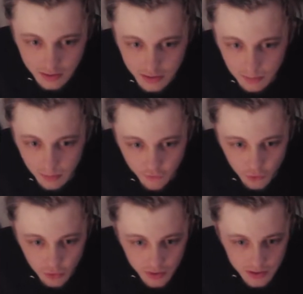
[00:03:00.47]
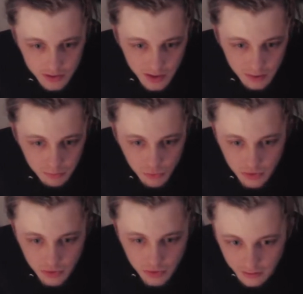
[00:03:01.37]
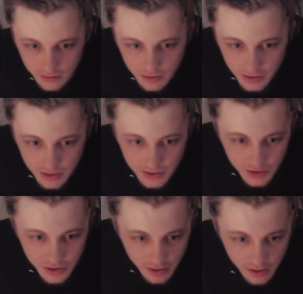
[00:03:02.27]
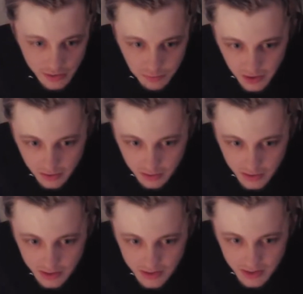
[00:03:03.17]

Number 4 is more challenges and challenge penalties.